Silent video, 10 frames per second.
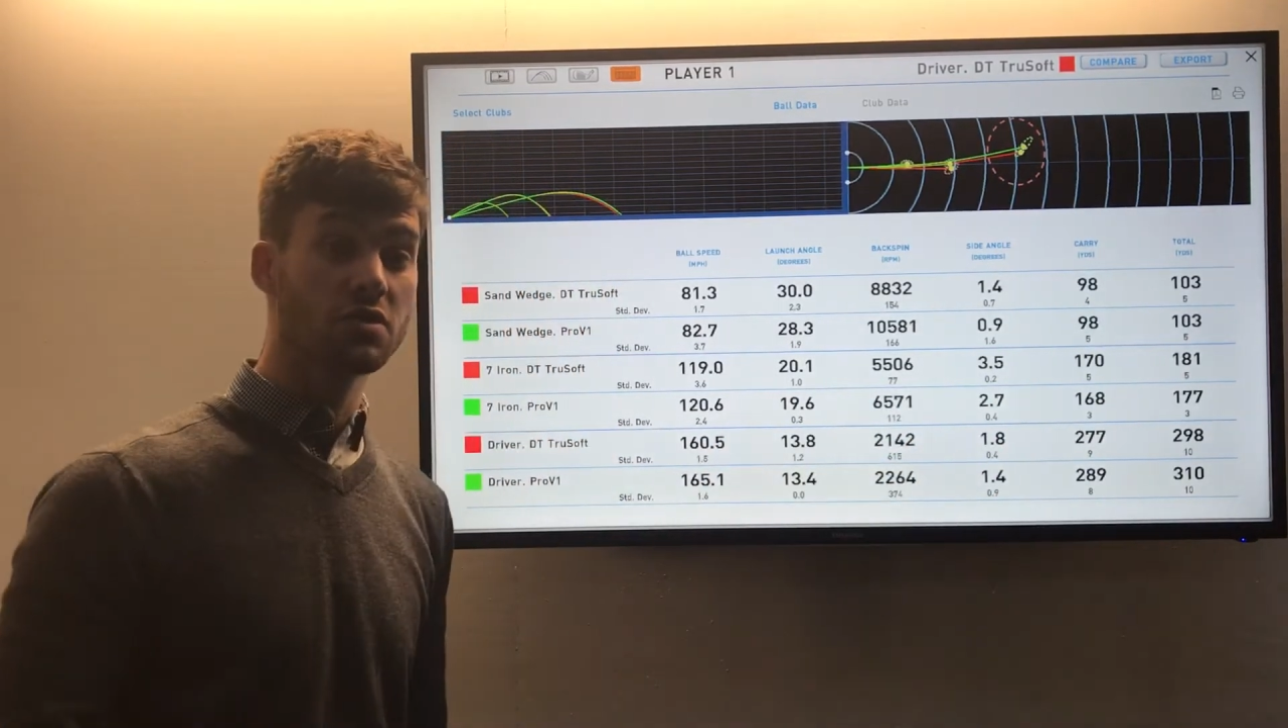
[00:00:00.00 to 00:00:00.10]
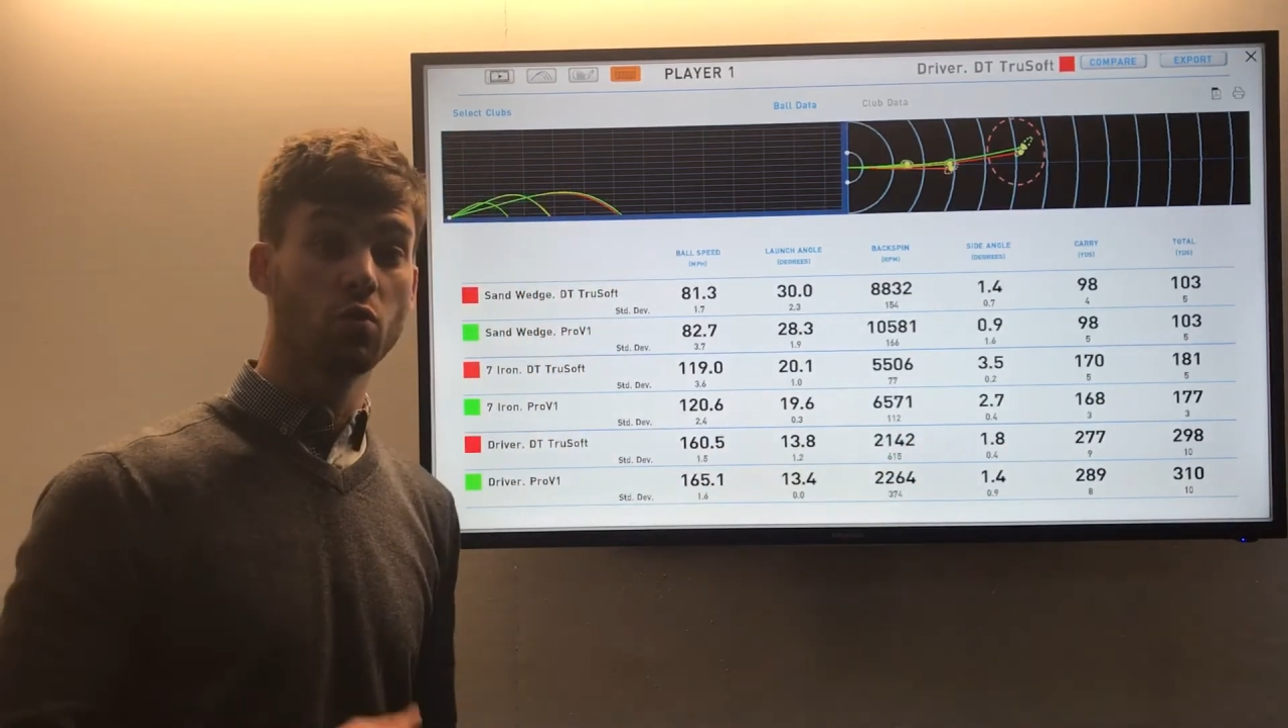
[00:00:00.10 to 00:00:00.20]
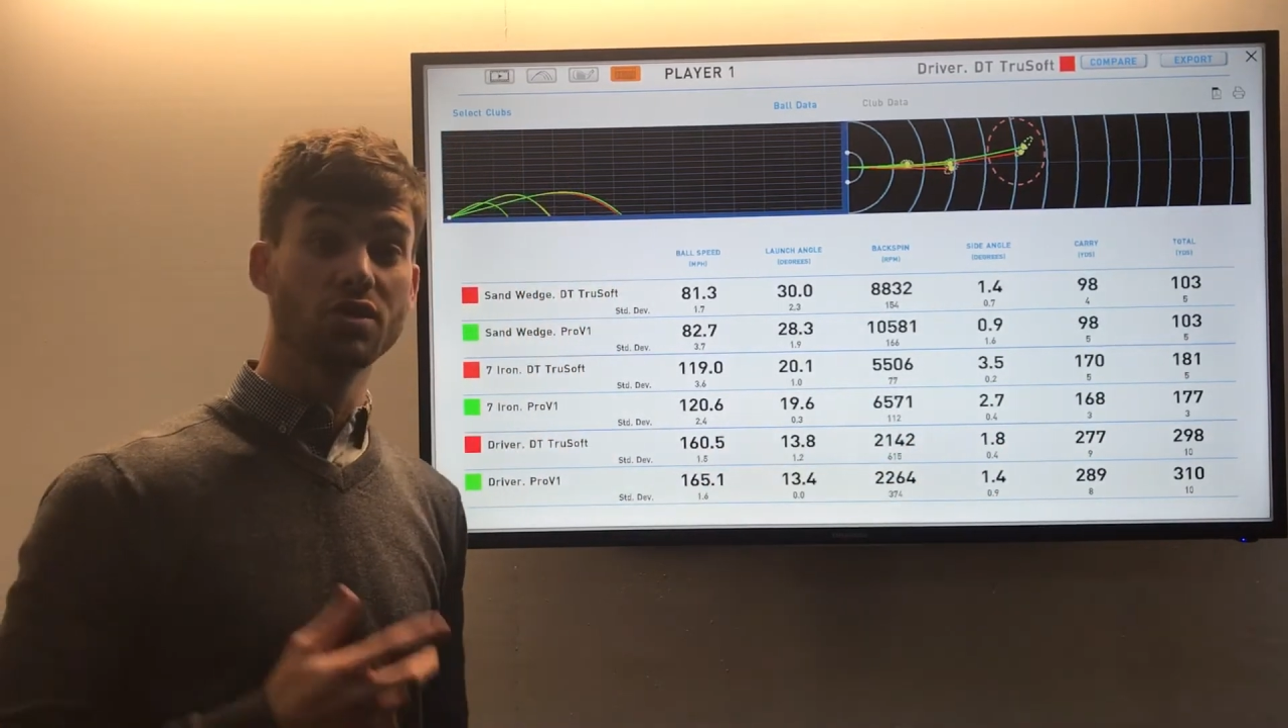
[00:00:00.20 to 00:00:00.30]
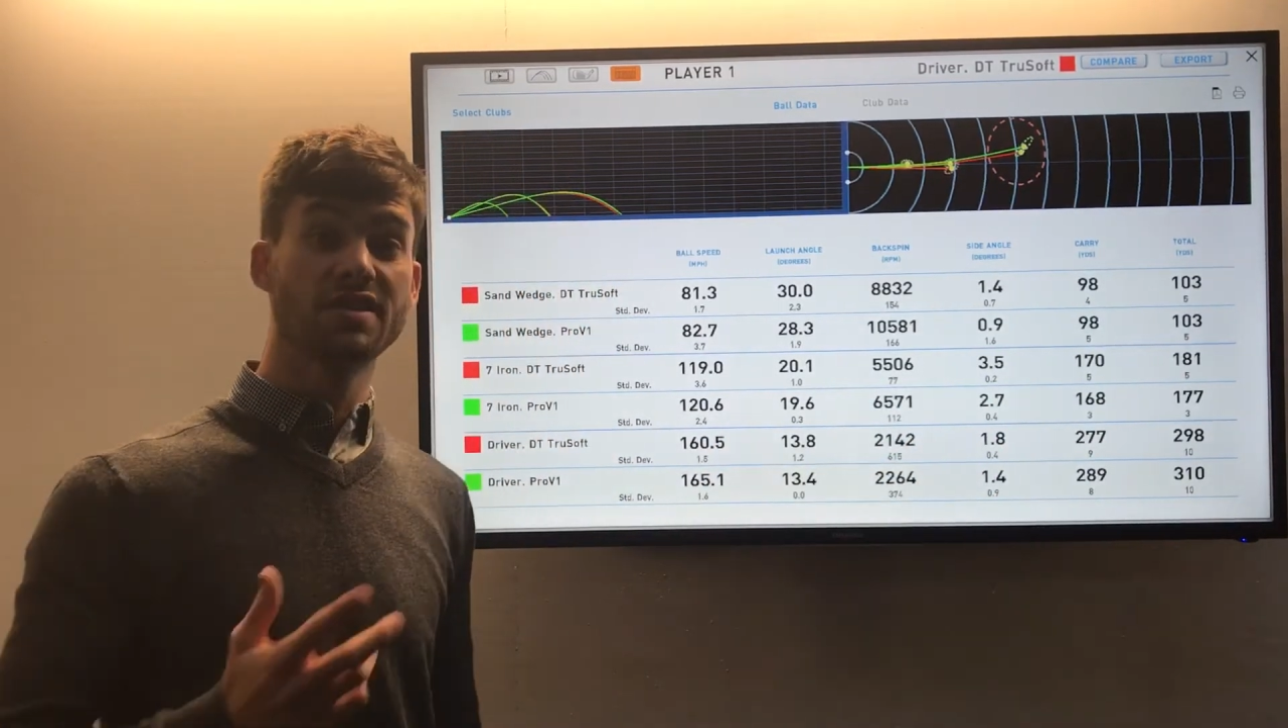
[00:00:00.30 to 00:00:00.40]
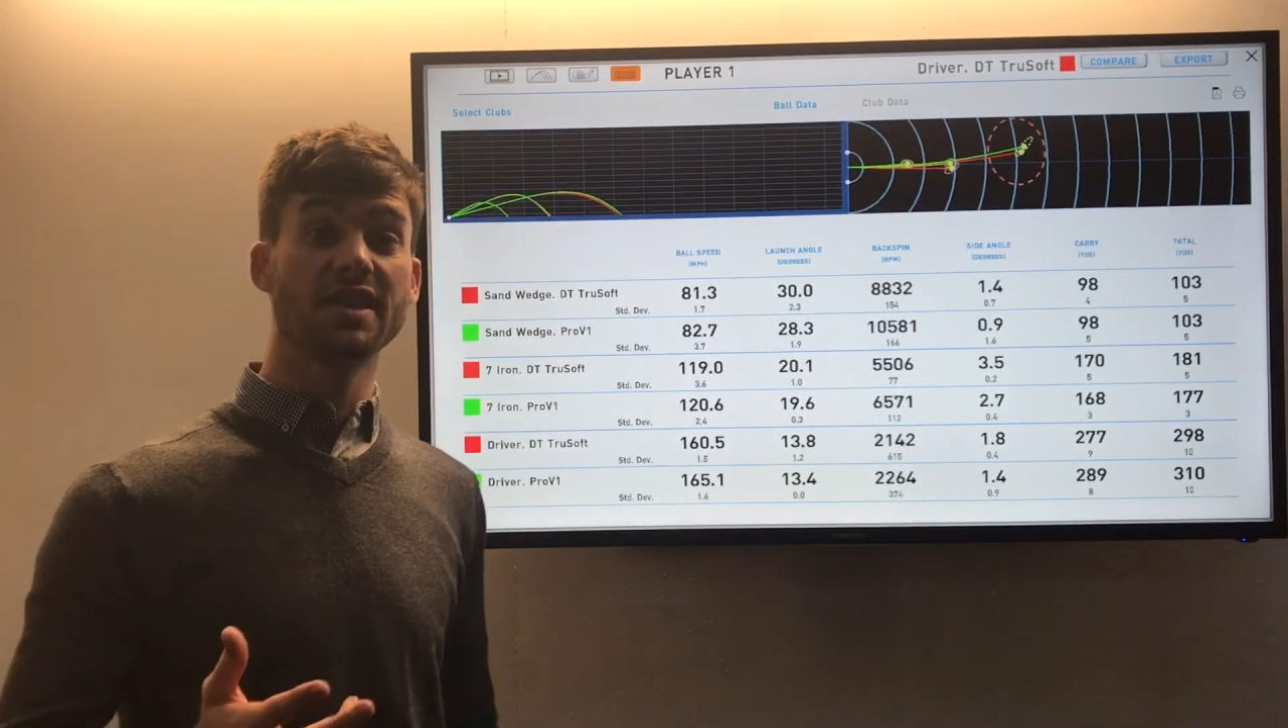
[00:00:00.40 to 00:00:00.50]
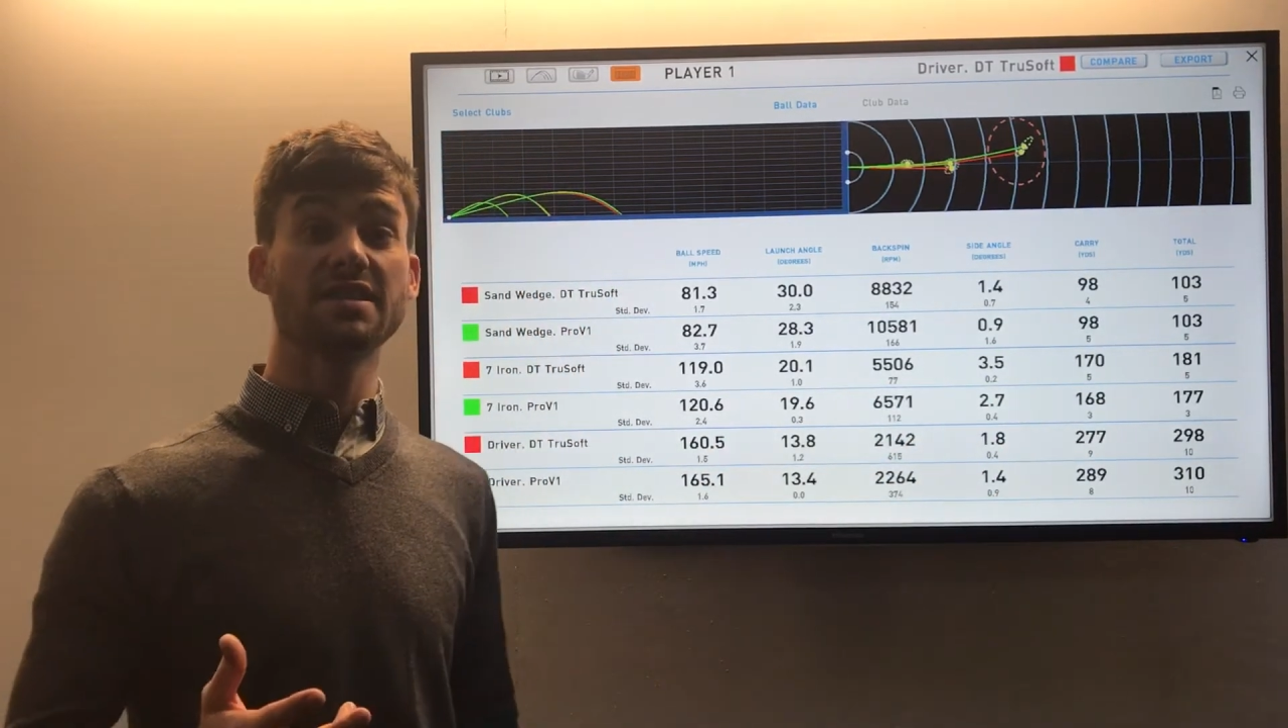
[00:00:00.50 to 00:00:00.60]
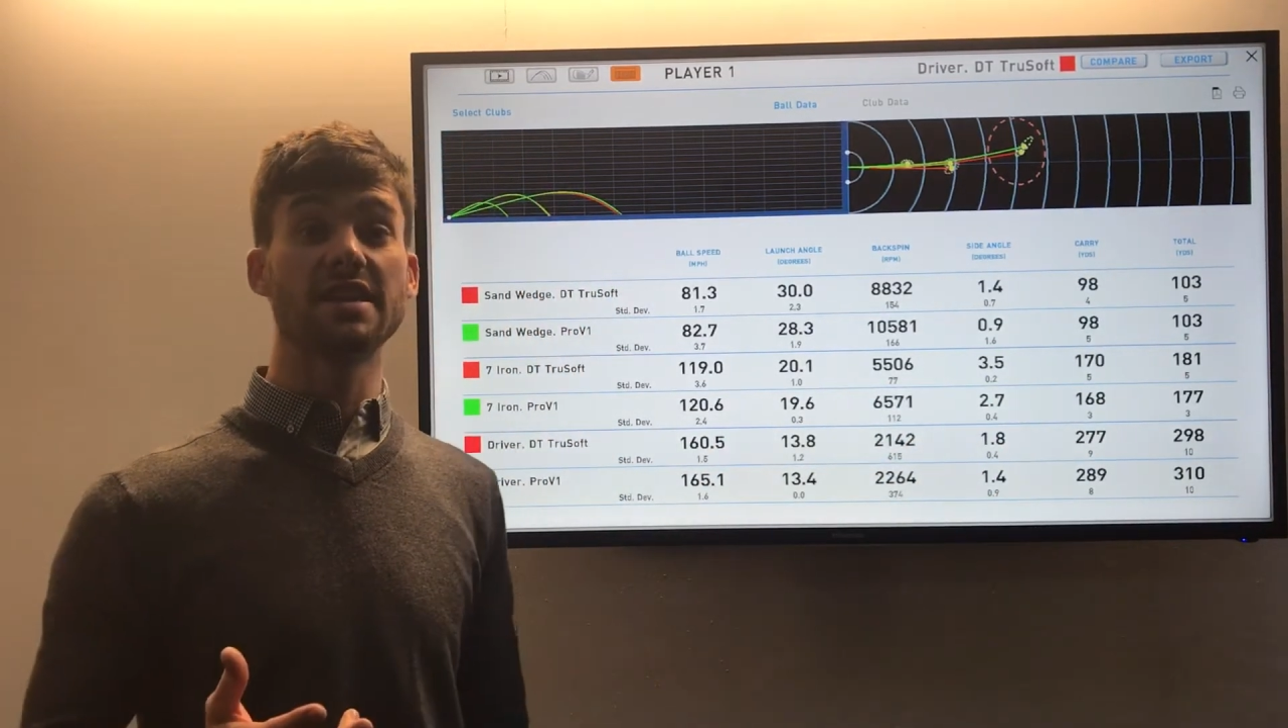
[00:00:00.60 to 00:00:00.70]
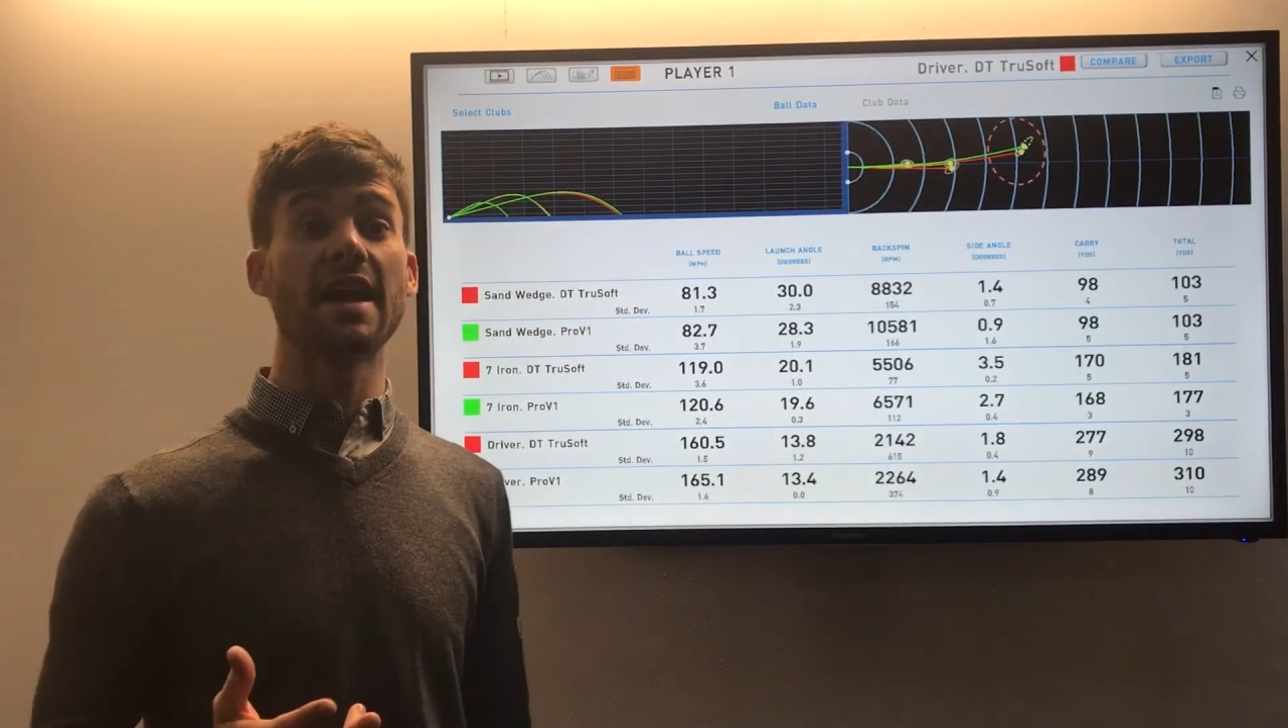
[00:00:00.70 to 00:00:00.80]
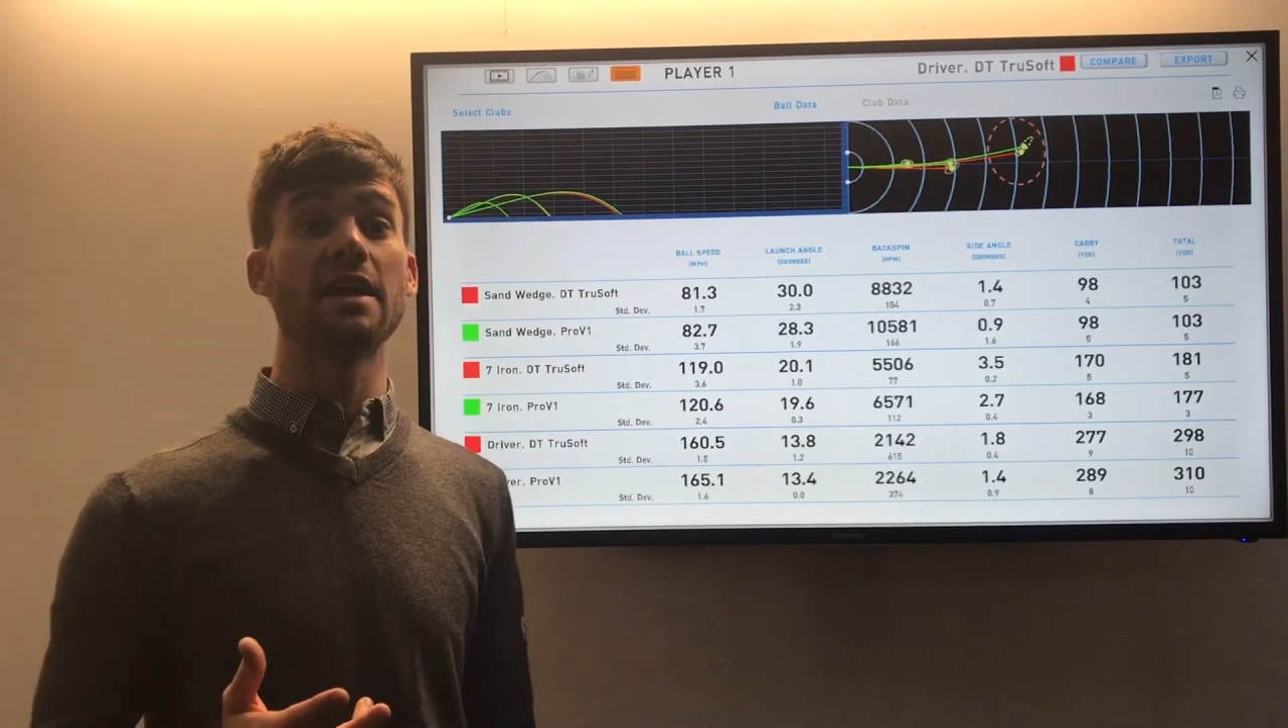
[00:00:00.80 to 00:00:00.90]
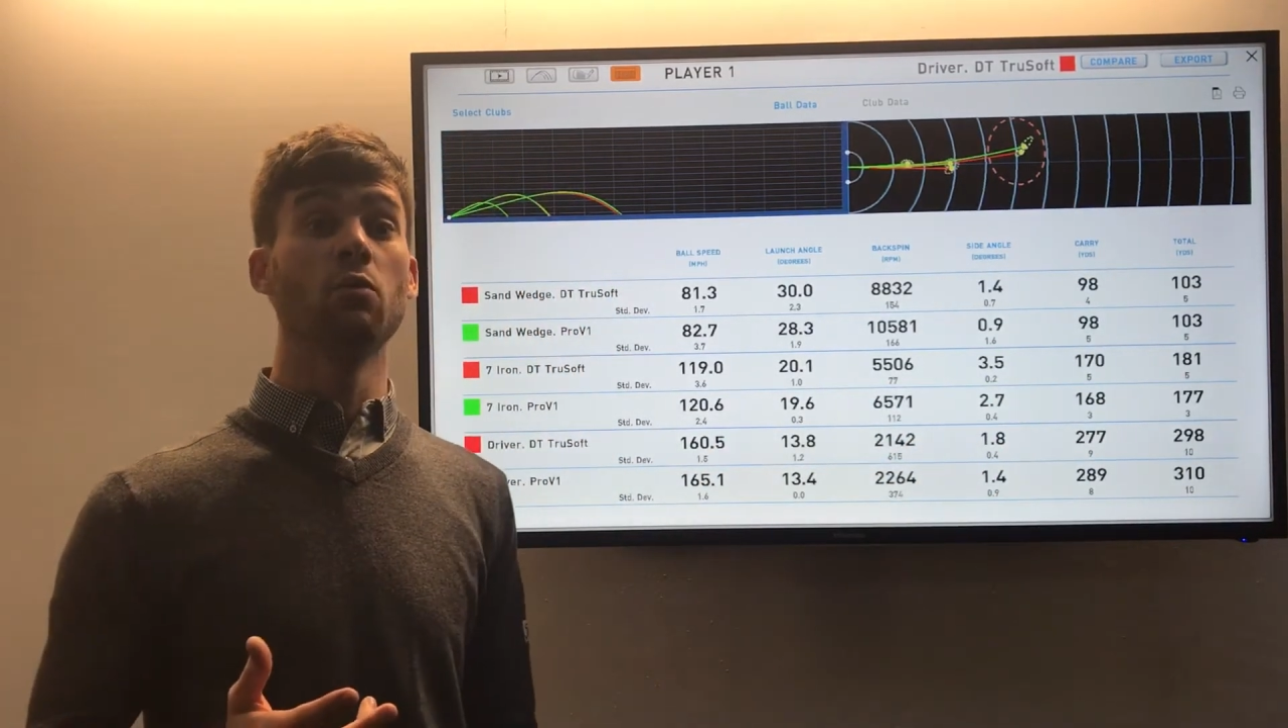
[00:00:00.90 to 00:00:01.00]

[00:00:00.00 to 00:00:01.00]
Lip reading: 168